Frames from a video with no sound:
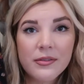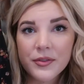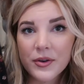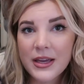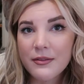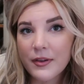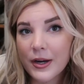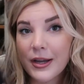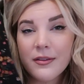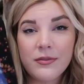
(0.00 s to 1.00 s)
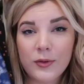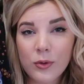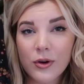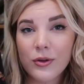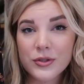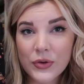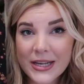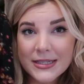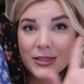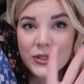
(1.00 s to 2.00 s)
We have 3 very floral
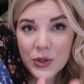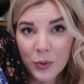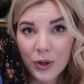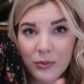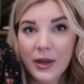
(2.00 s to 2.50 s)
dresses to work